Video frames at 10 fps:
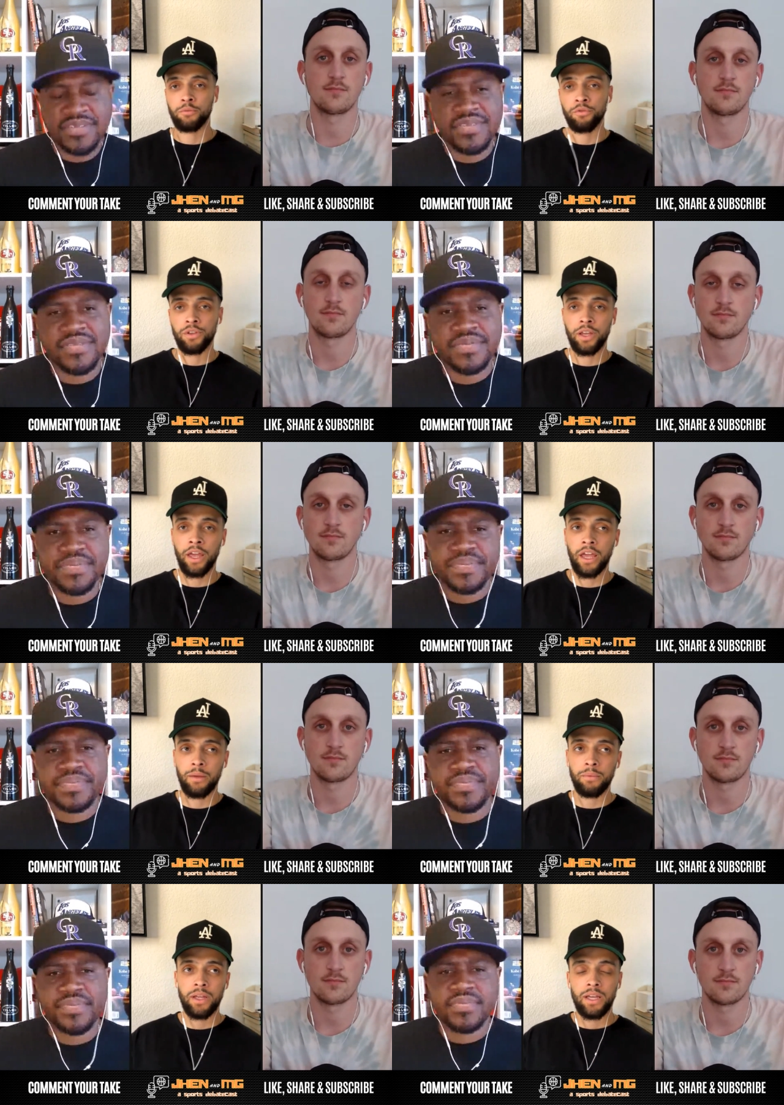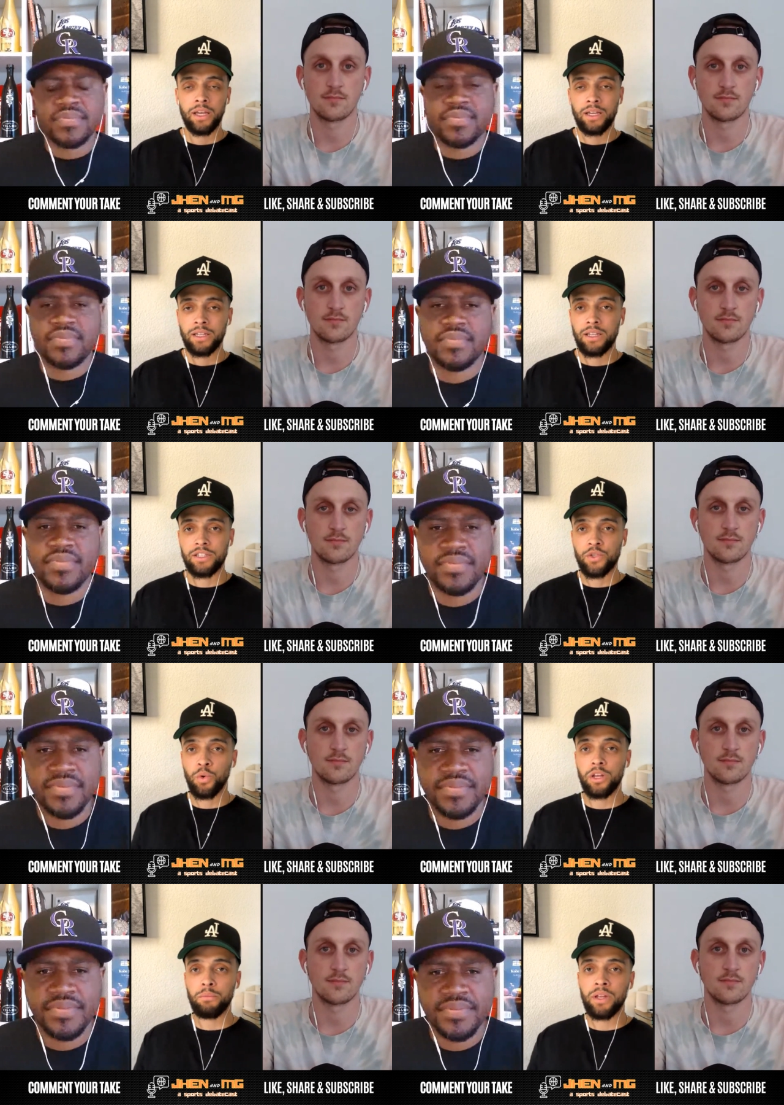Speaker 1: before the game, does a
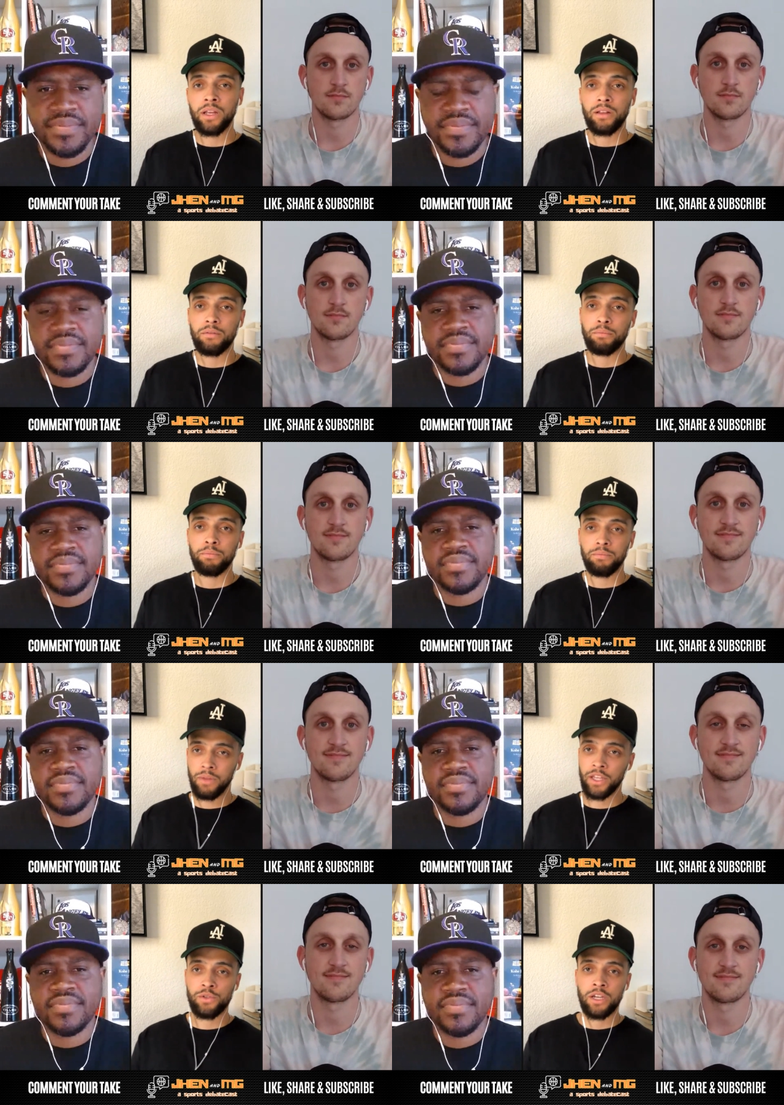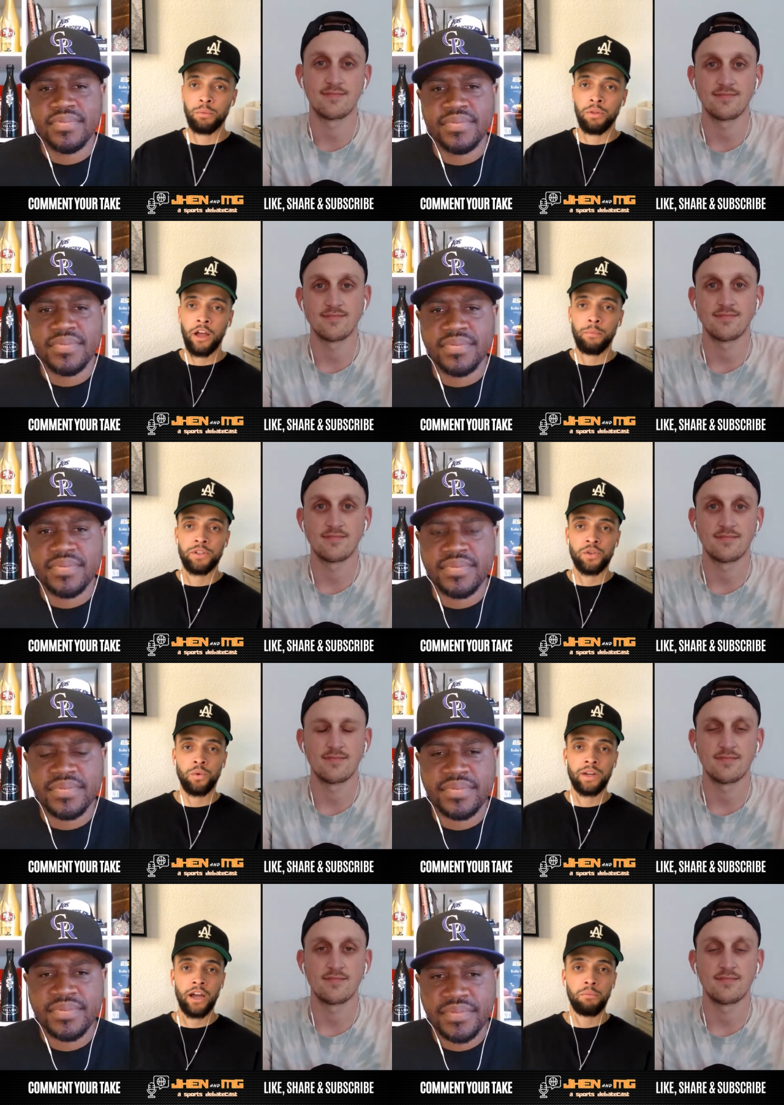20 minute like you said, a measure,
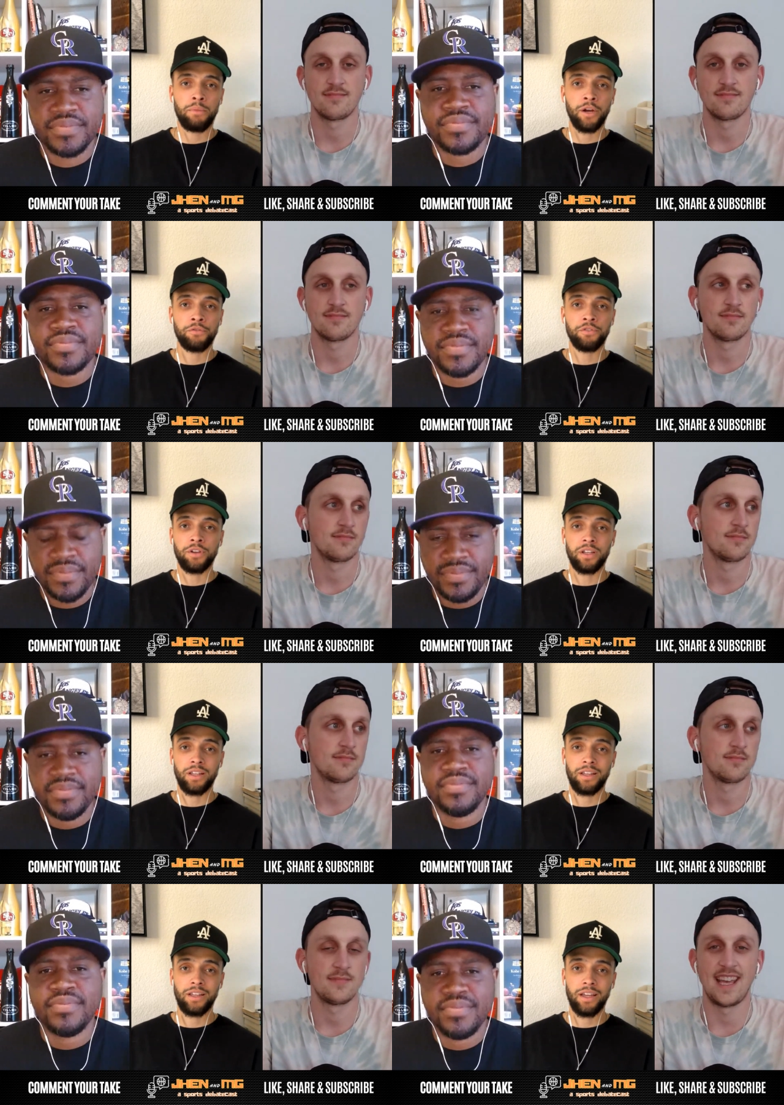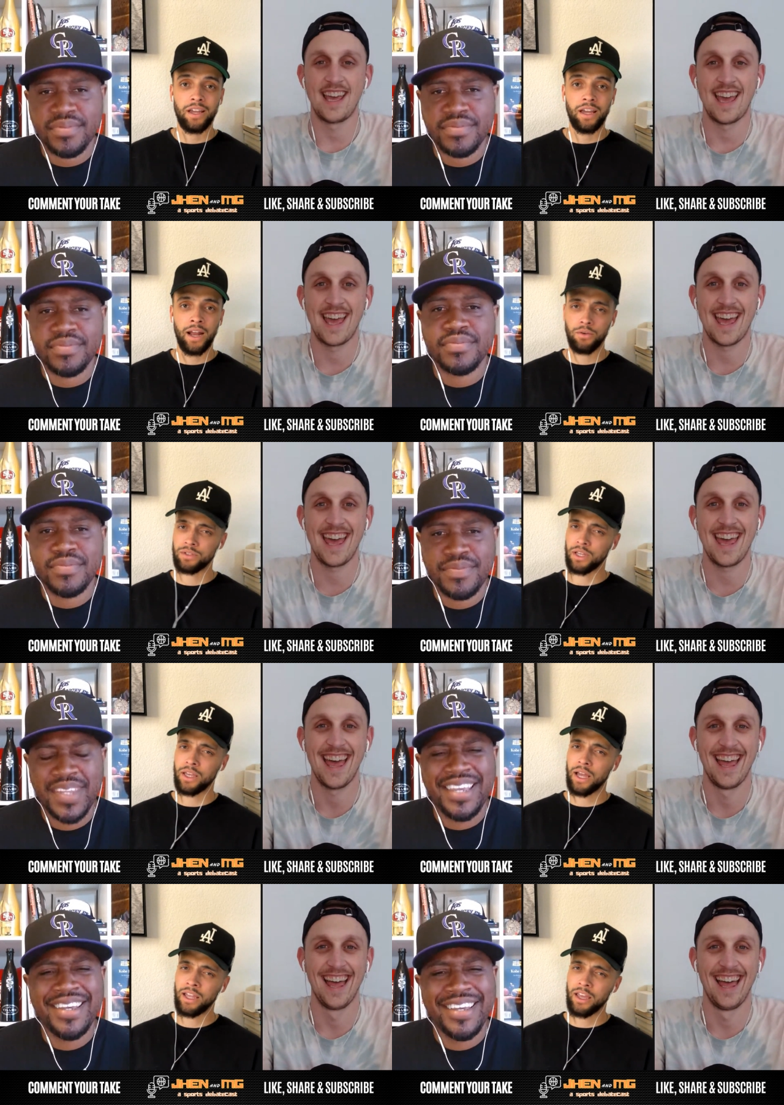workout barefoot. And I was
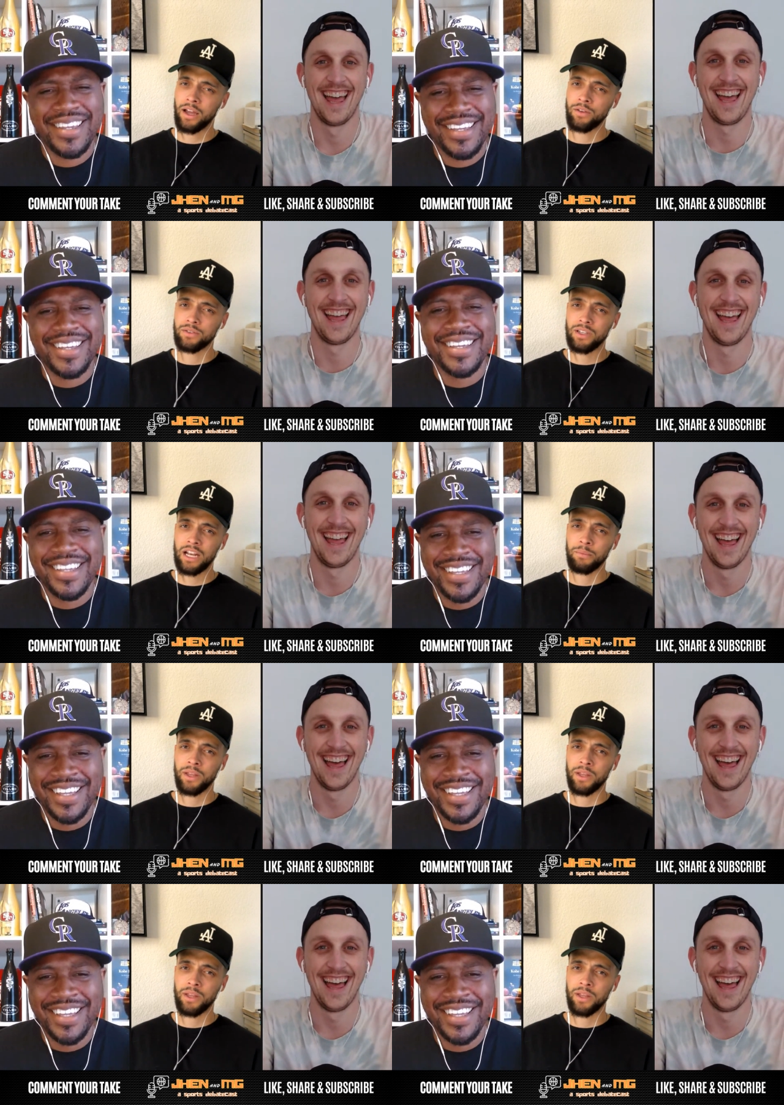like, I can't. I was looking at him